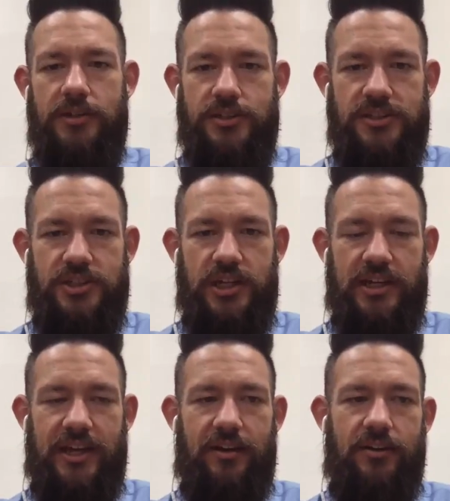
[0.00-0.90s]
just to
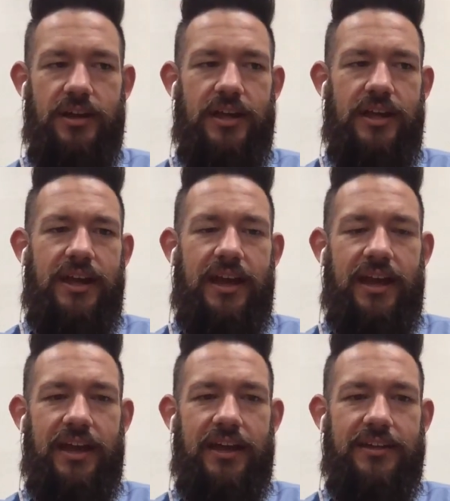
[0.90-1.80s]
check it out,
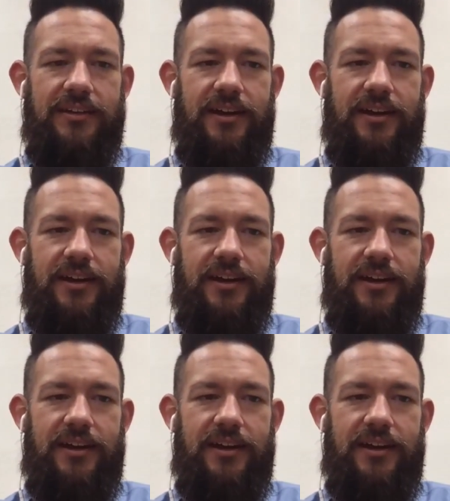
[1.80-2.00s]
and